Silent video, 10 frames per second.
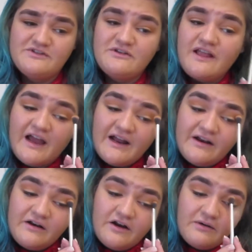So, like, I
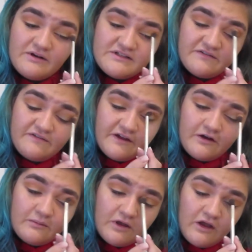didn't know what to
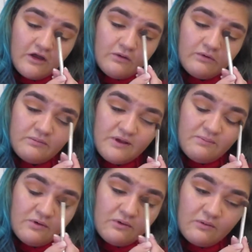film when
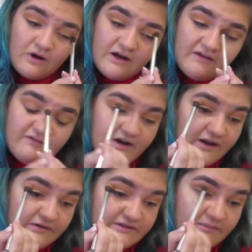people were wanting
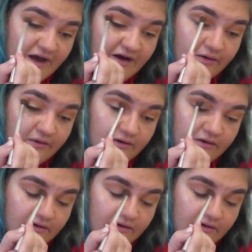videos about